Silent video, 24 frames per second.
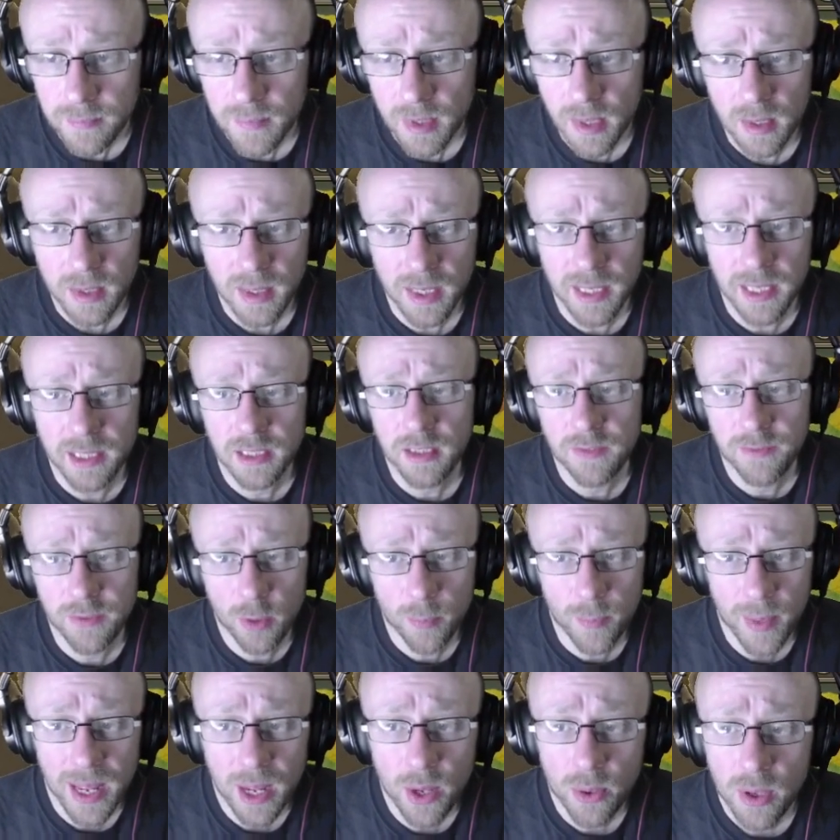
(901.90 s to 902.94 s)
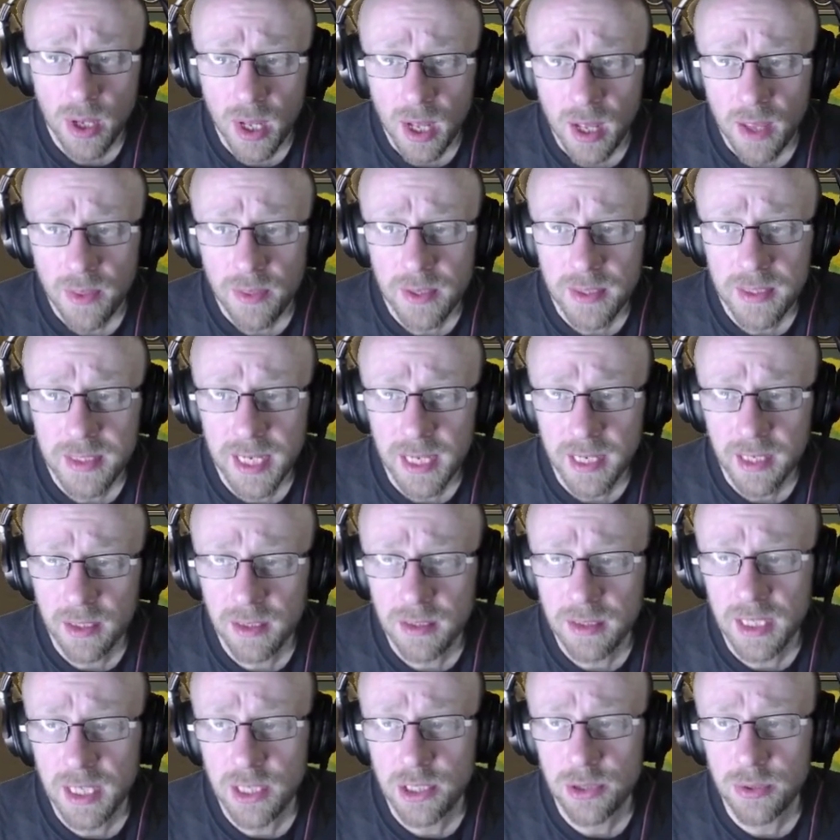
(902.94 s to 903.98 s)
clicking the view battle. The
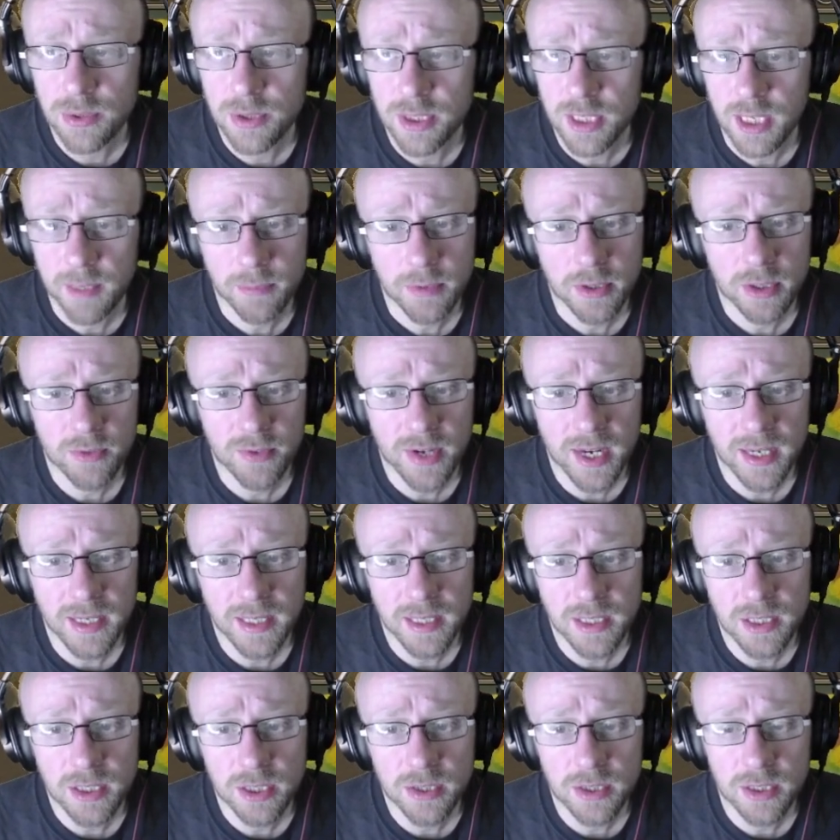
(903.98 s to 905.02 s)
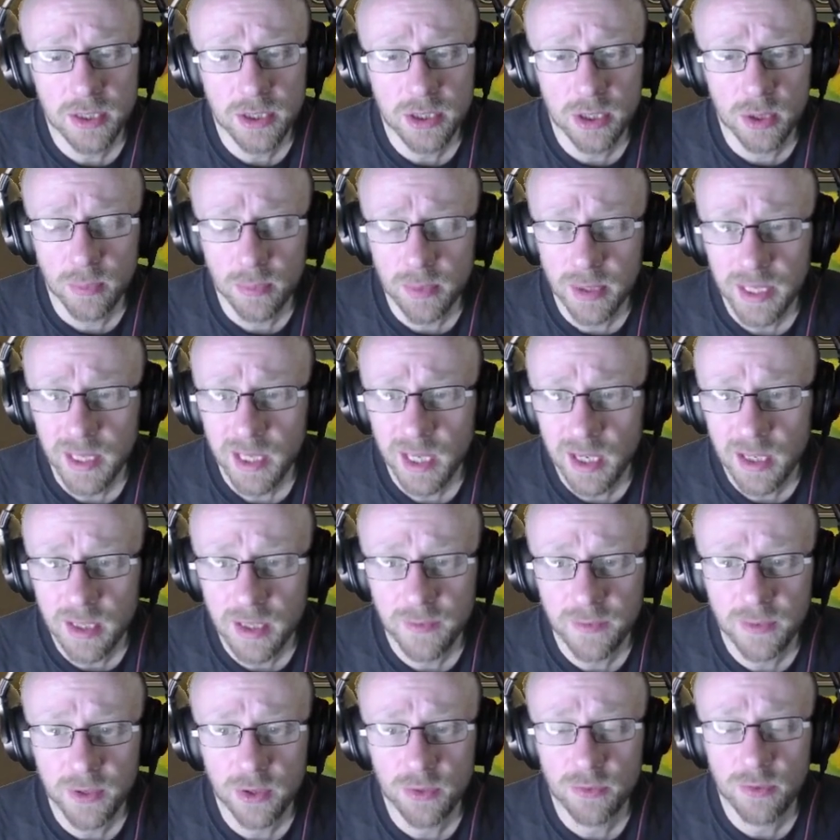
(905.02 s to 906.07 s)
second lets you skip directly to the summary and the
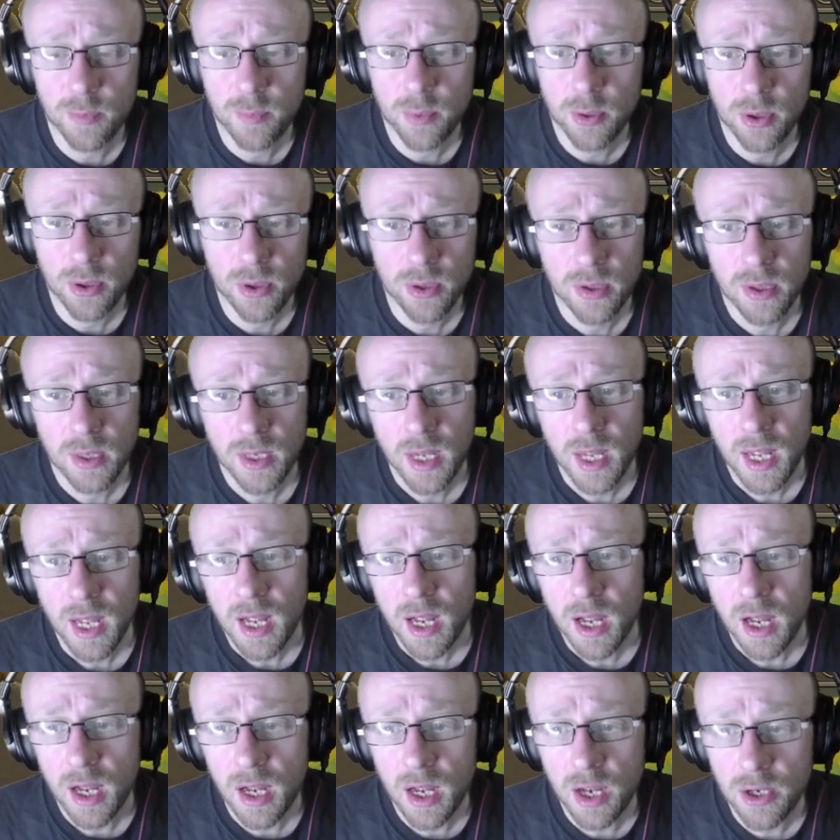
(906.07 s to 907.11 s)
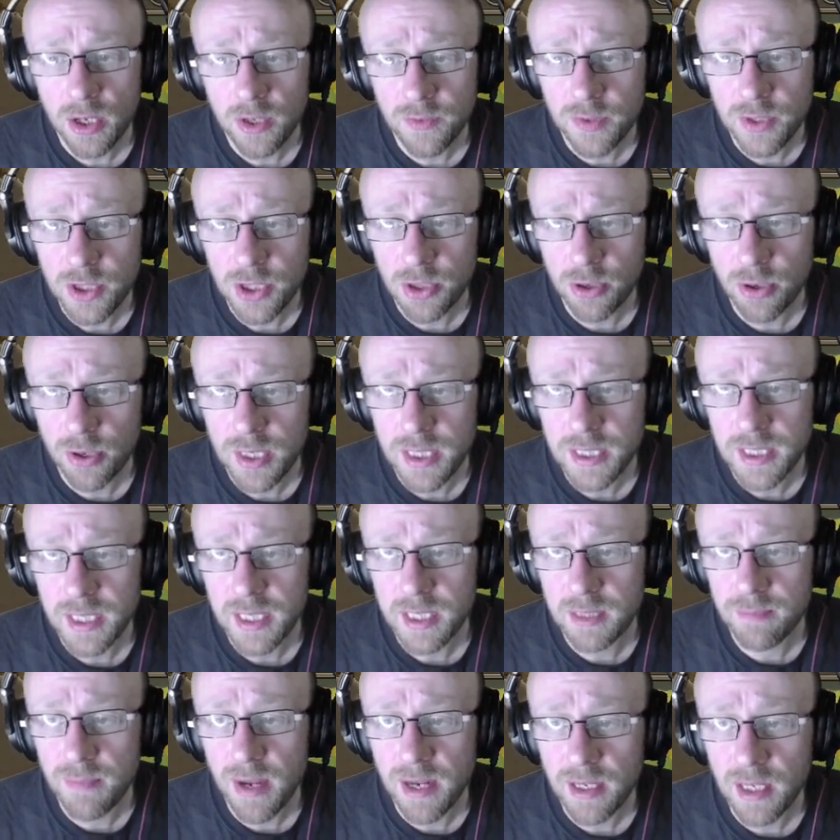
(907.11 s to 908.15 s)
view report. Another choice
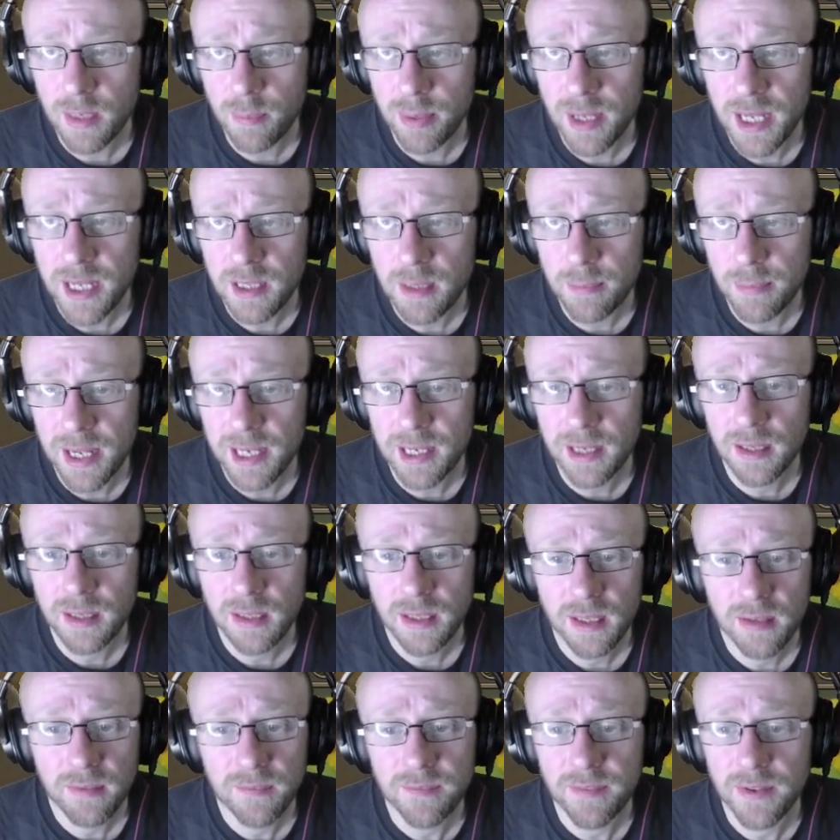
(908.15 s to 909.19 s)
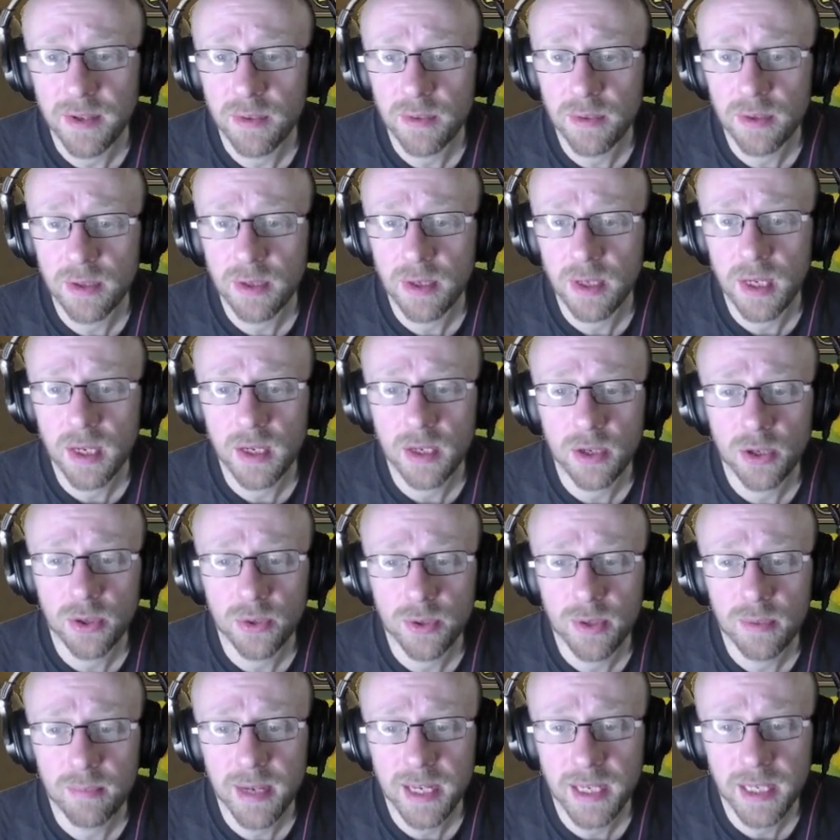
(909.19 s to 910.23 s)
is manually play the battle in Field
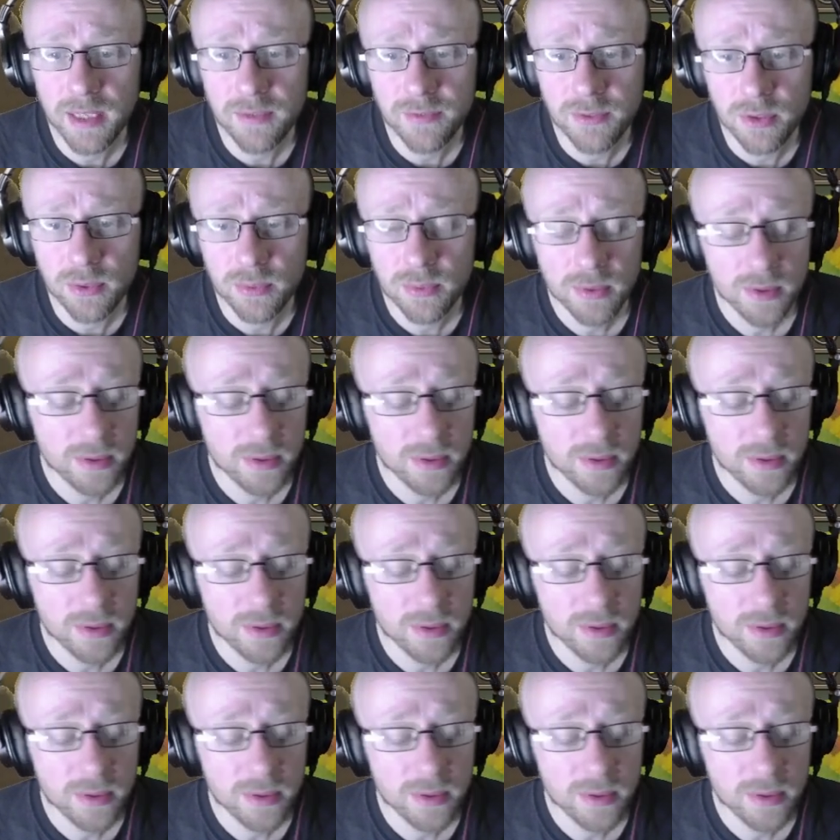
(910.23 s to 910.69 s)
Glory Medieval.